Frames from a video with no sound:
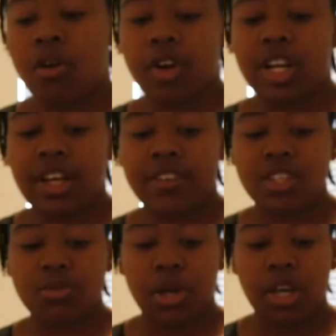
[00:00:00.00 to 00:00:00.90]
Right now,
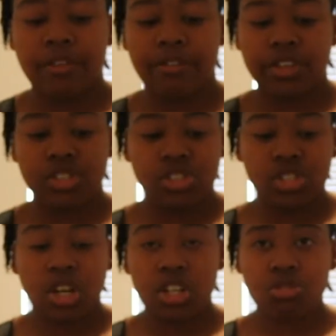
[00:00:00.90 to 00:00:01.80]
this is my first
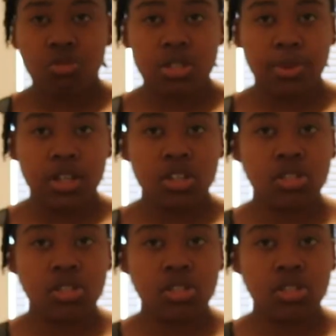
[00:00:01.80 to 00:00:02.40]
Underworks binder,